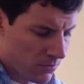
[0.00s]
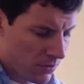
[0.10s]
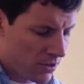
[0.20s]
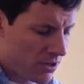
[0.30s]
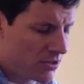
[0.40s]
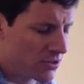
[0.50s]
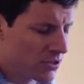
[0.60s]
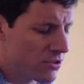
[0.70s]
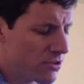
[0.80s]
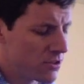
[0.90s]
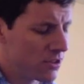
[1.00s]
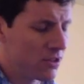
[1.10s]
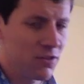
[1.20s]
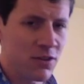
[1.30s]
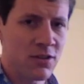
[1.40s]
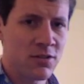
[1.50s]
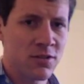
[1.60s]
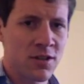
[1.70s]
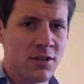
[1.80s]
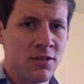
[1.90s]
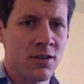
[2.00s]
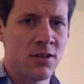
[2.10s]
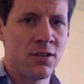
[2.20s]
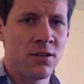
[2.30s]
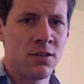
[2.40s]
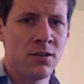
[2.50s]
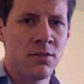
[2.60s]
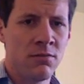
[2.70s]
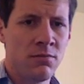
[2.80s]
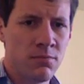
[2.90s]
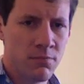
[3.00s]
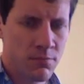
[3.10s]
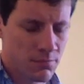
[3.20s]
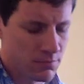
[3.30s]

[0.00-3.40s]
there's 13 things I'll name,